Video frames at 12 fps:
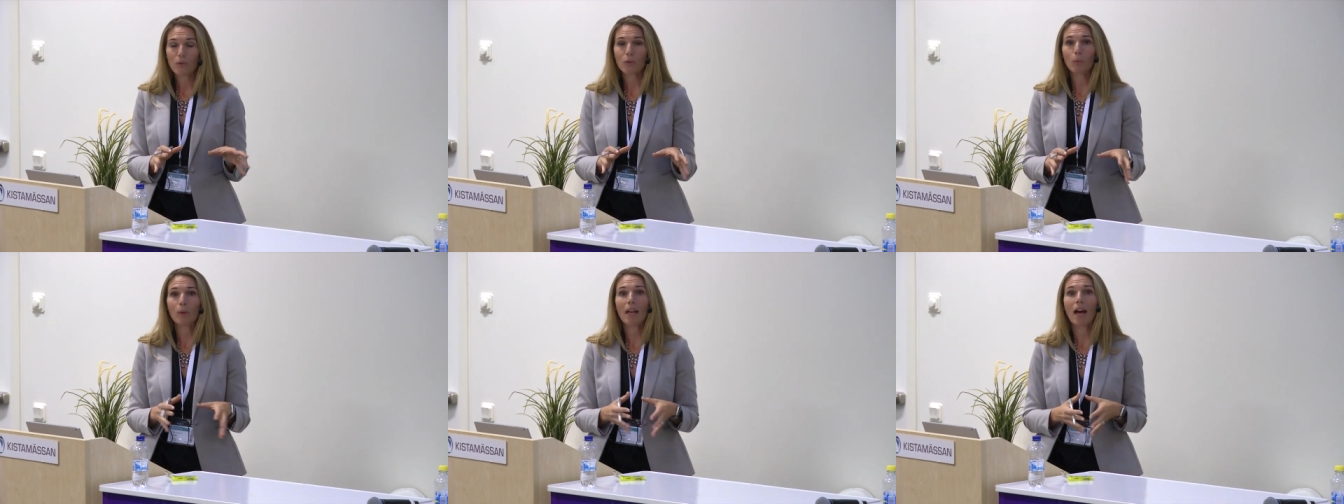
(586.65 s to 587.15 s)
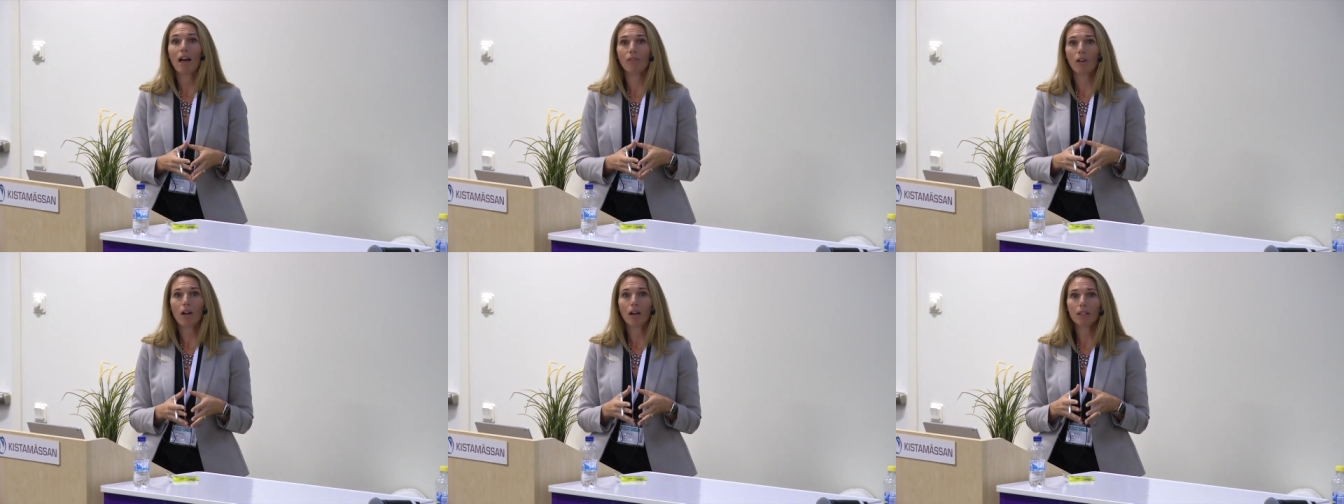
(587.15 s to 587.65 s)
So we
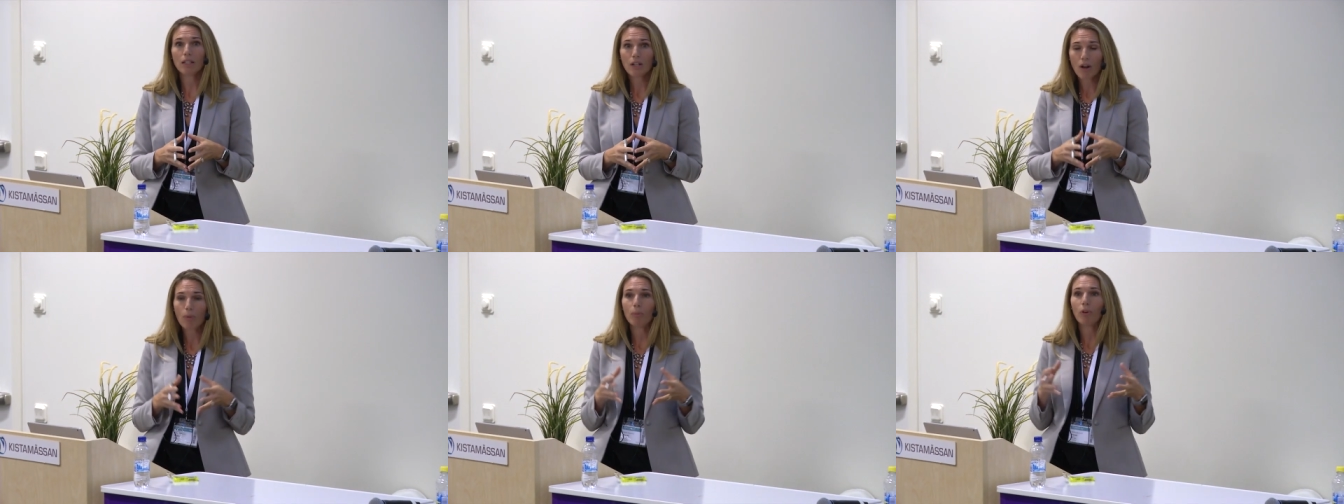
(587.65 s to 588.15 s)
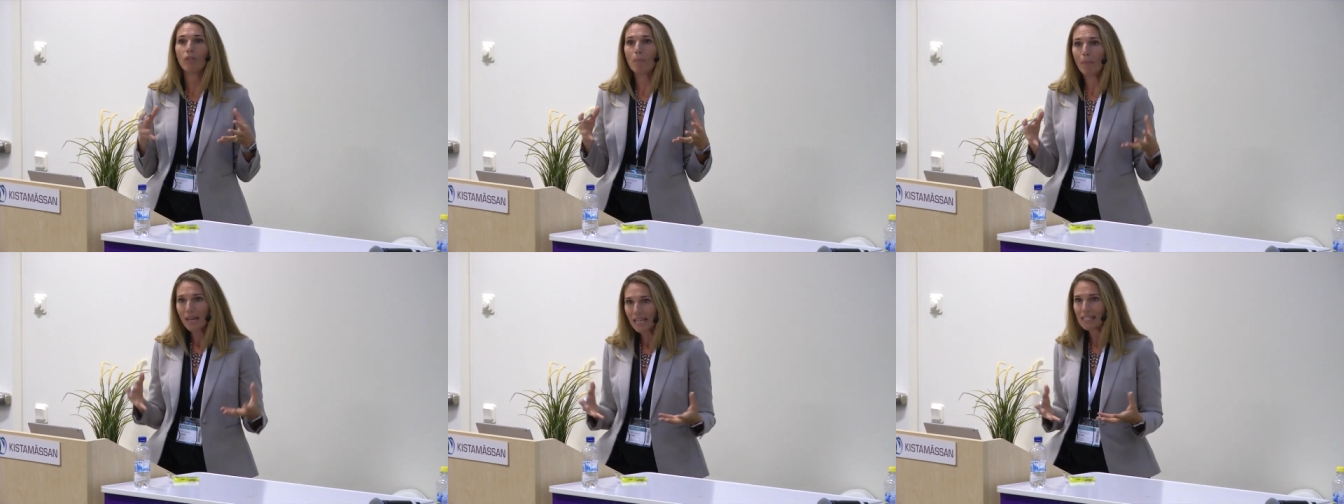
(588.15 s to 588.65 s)
have a number of
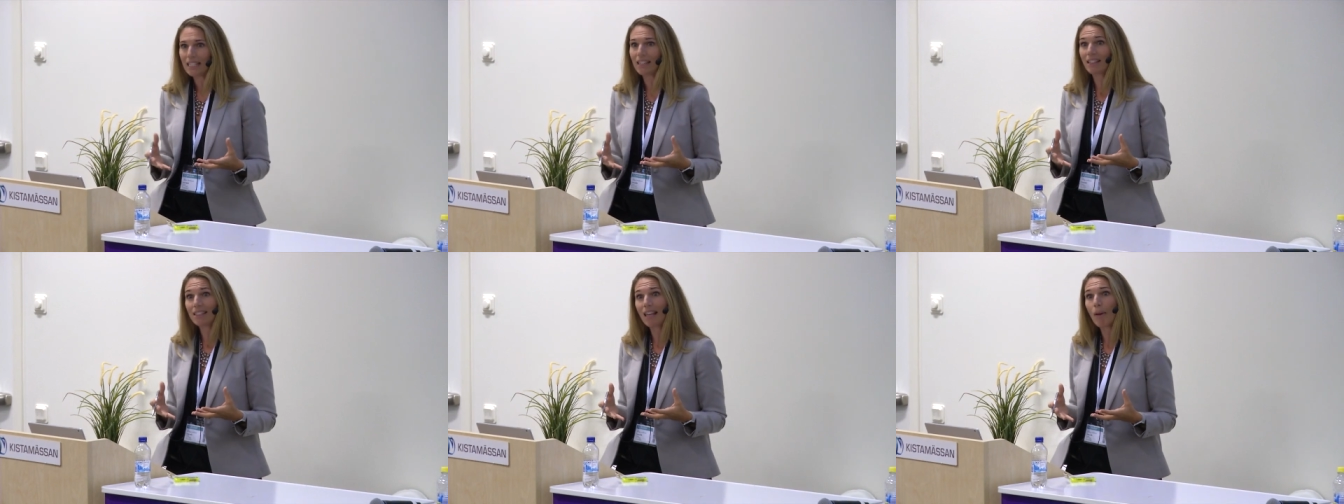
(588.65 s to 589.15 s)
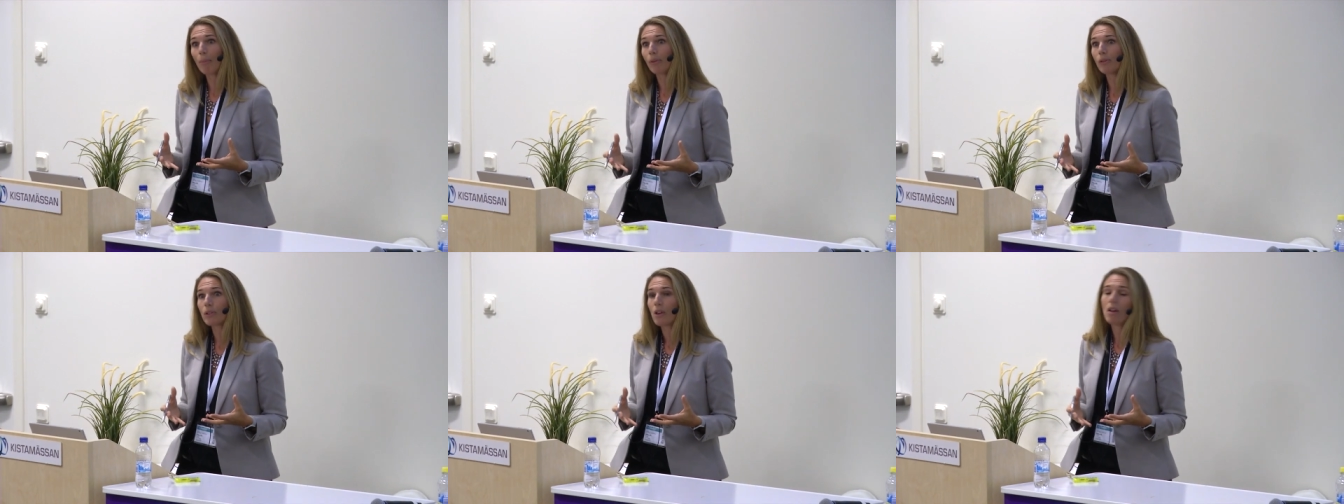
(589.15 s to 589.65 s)
amazing
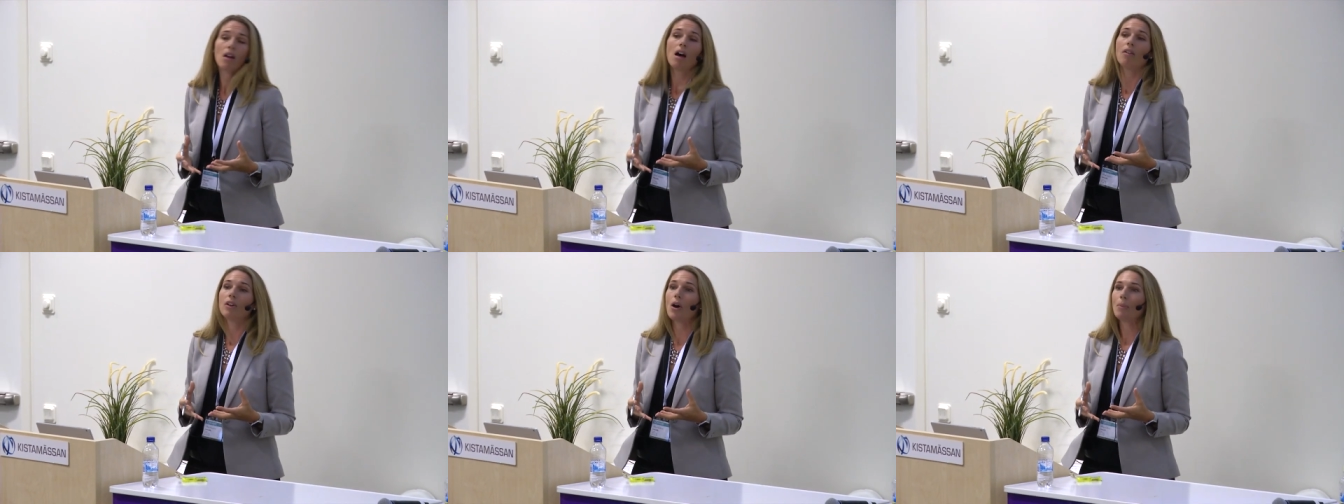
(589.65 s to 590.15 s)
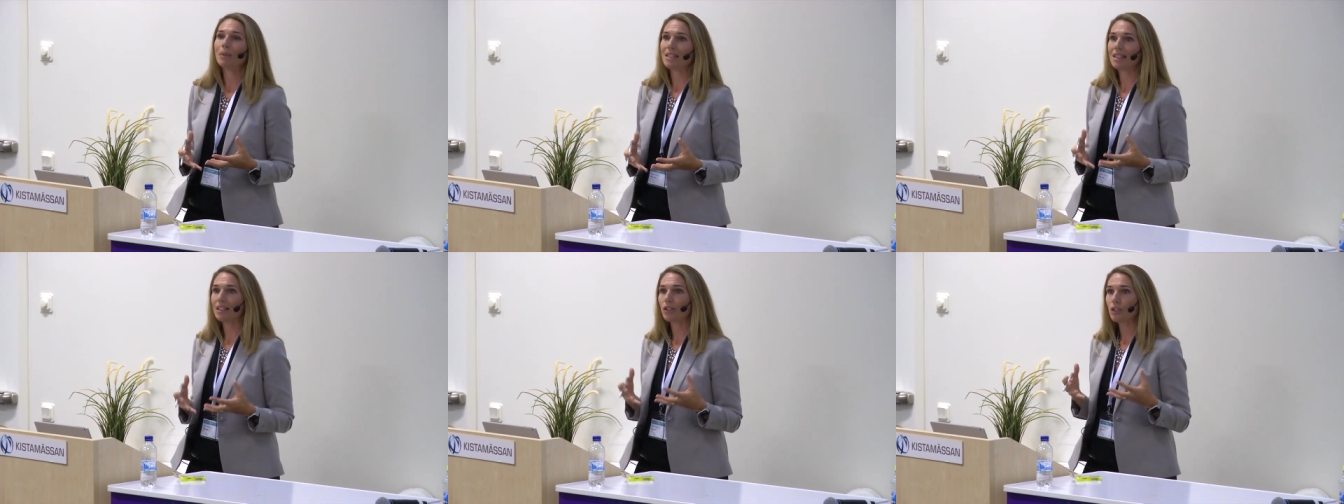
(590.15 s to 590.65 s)
examples of
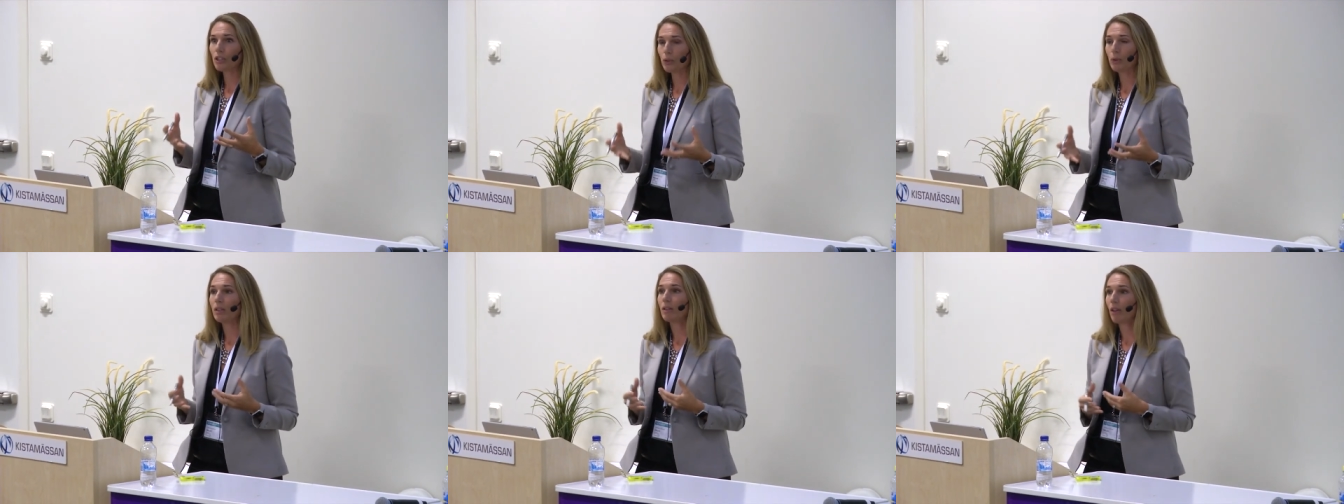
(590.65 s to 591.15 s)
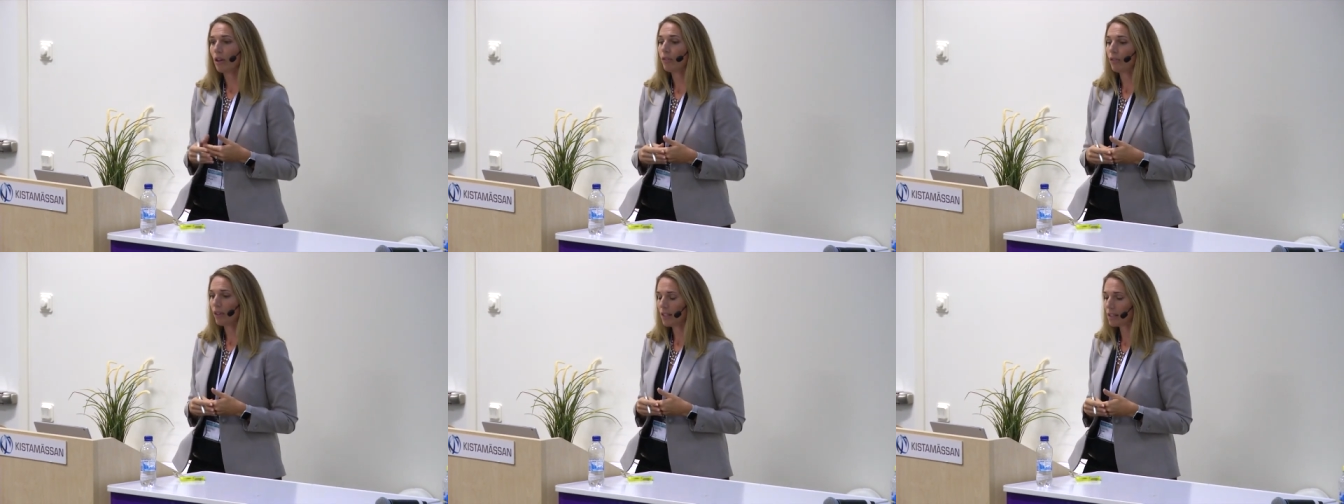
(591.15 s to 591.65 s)
companies that are doing a lot
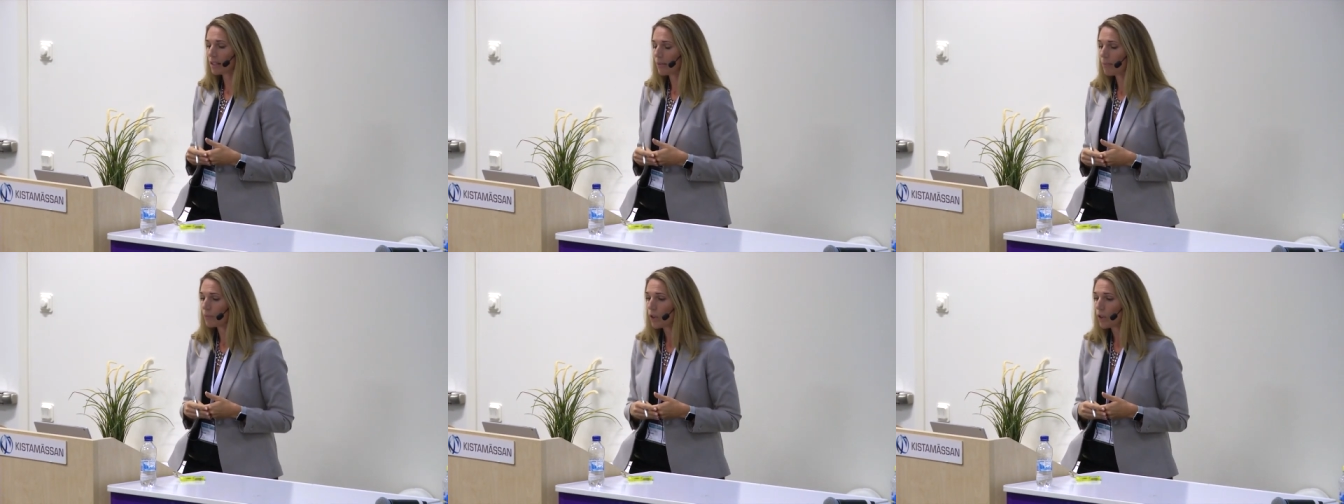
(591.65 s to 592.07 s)
of things.